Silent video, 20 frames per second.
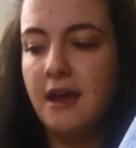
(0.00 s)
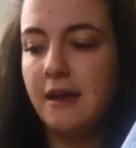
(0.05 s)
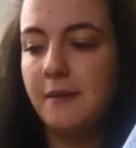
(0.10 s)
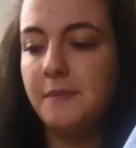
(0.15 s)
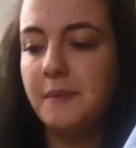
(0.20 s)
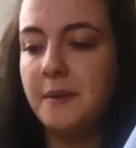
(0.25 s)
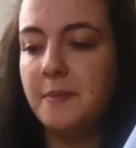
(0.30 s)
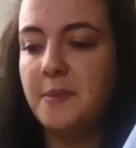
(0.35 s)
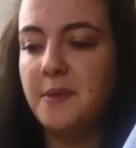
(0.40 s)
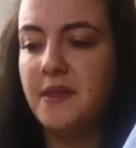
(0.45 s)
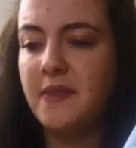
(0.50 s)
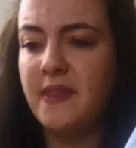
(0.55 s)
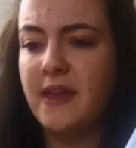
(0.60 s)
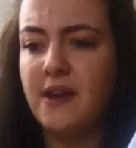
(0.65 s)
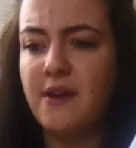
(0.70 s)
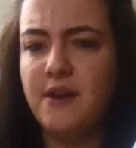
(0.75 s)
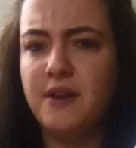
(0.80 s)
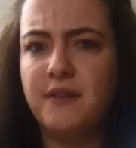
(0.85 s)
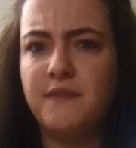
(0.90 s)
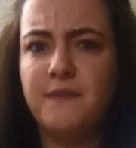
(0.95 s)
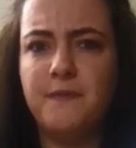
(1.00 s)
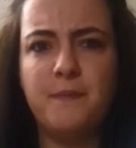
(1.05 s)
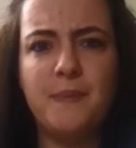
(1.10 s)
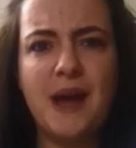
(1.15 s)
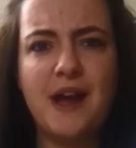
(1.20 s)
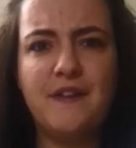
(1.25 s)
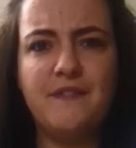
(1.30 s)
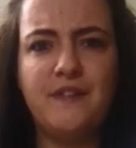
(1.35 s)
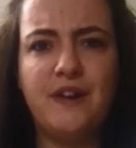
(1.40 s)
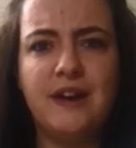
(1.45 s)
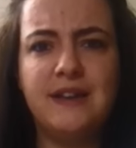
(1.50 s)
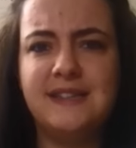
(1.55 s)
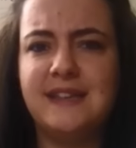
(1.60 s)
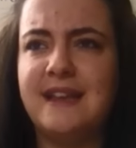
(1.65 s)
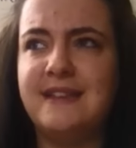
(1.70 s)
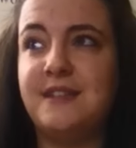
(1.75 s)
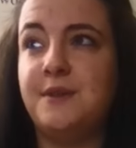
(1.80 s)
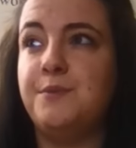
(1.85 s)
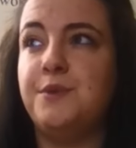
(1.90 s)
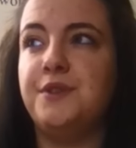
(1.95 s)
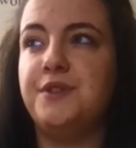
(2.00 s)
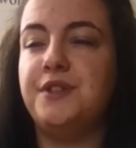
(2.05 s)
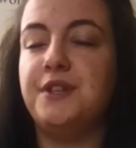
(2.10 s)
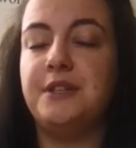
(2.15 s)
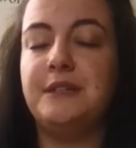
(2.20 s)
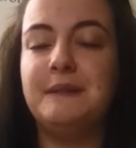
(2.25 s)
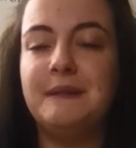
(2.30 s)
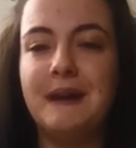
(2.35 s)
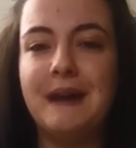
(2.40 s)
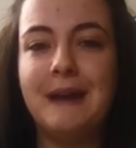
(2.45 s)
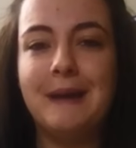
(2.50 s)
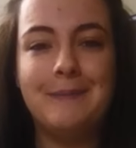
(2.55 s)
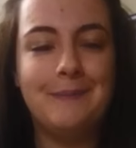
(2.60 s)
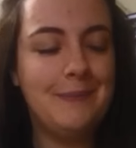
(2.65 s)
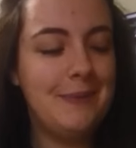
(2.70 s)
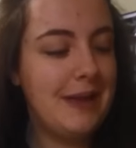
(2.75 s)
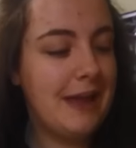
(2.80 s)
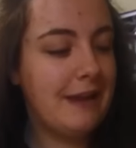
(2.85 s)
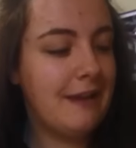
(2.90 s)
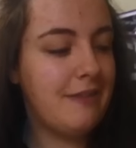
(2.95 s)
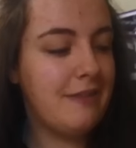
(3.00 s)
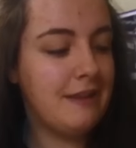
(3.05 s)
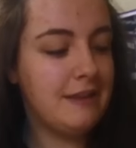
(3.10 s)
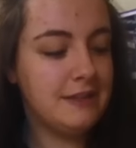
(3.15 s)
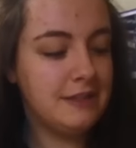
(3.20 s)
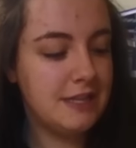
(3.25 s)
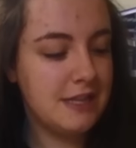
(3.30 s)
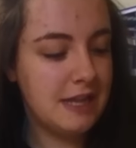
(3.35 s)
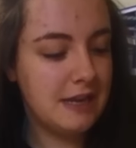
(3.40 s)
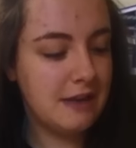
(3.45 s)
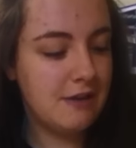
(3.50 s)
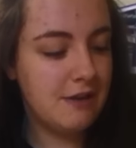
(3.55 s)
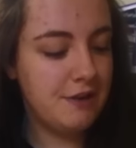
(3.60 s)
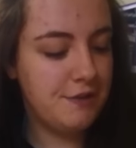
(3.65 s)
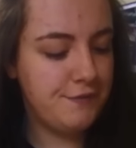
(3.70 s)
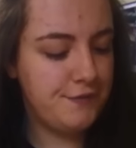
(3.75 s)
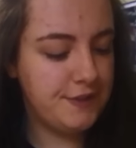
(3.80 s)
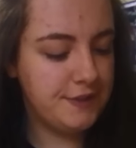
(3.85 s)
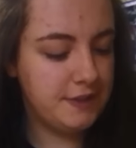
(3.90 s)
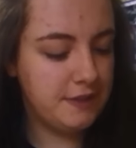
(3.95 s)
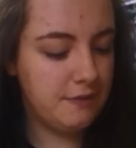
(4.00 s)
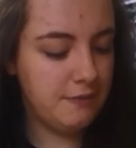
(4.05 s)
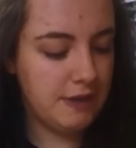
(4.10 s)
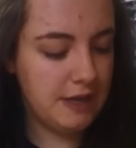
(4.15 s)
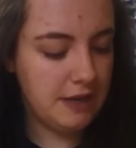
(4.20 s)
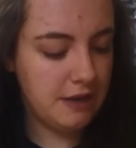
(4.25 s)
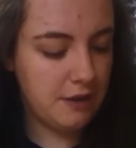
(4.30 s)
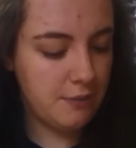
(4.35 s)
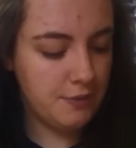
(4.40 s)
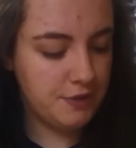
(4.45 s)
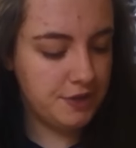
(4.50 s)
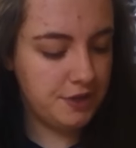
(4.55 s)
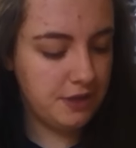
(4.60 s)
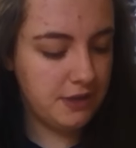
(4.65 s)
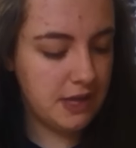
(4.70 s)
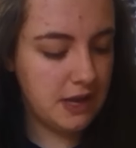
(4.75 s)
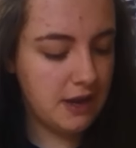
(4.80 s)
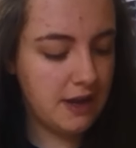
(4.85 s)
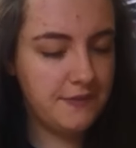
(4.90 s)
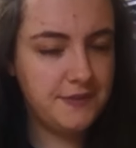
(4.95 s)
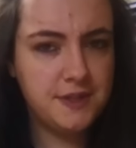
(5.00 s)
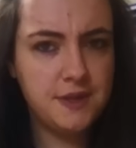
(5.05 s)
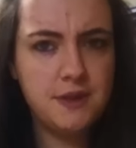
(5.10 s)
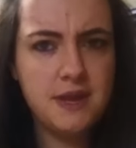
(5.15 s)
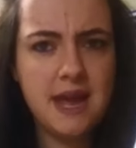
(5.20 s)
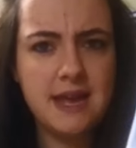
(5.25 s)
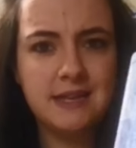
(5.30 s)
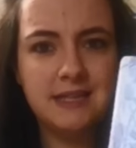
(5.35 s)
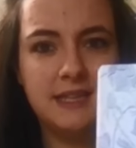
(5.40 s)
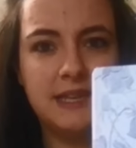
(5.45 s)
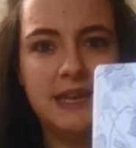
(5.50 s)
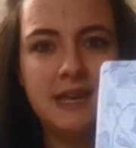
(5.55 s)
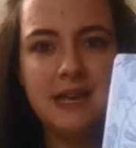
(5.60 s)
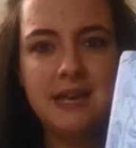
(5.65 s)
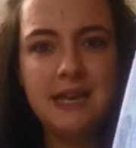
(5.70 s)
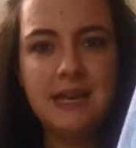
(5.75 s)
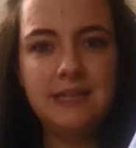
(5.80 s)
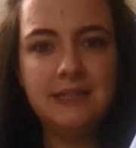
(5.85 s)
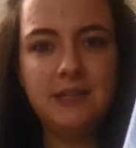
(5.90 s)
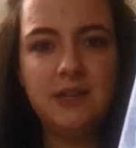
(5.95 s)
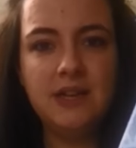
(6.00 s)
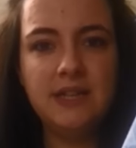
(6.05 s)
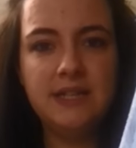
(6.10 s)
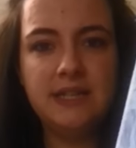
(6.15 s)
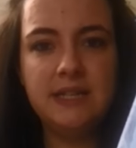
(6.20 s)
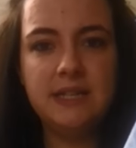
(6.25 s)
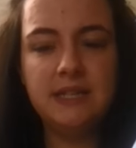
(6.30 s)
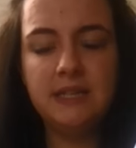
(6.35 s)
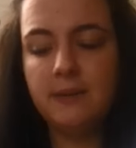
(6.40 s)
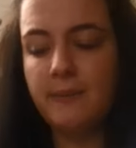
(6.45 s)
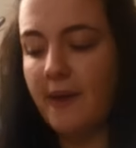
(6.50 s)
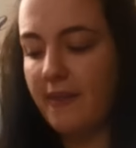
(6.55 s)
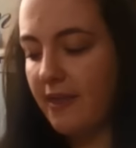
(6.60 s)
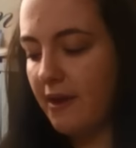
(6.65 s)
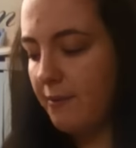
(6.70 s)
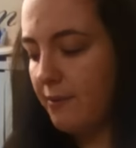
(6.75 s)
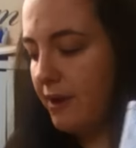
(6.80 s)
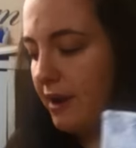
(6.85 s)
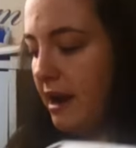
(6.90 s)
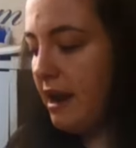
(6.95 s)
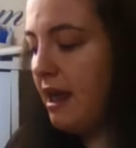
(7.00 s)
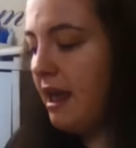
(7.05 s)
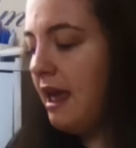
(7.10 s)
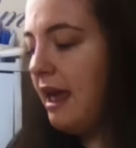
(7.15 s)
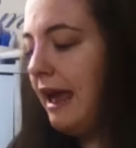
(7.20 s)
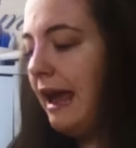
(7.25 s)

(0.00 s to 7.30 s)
but then that kind of backfires, as it would do, and I think she then kind of doesn't really know what to do with her life. So yes, excited about that one.